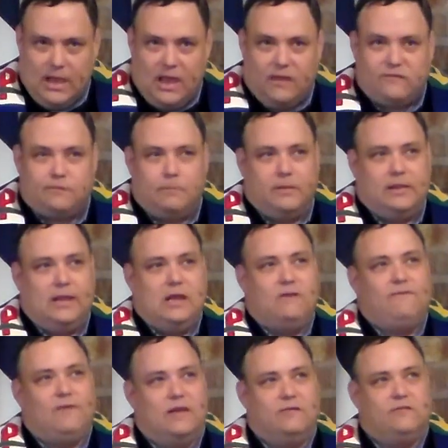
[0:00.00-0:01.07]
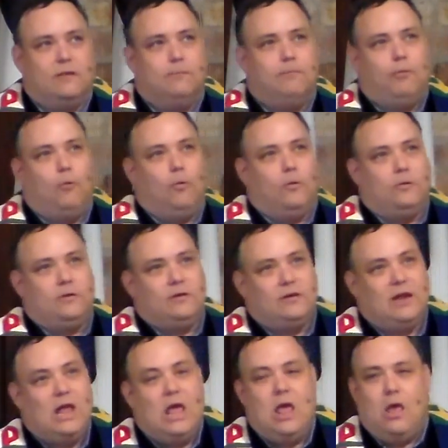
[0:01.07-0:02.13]
Yes, belief is
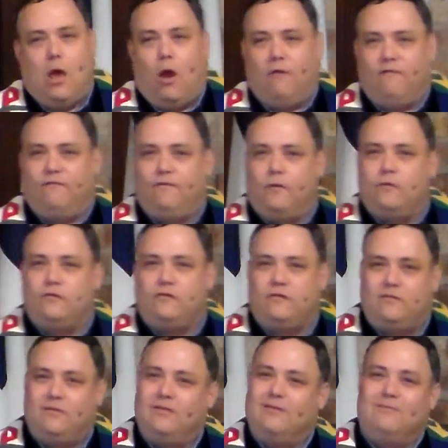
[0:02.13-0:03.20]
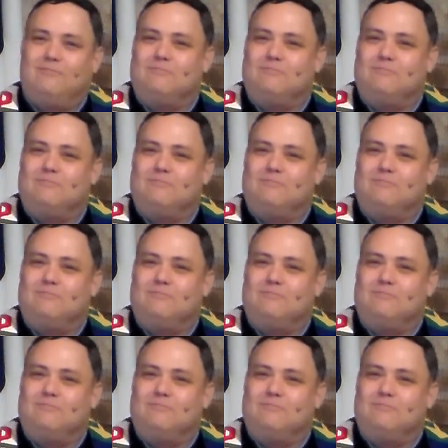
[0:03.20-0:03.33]
important. Our first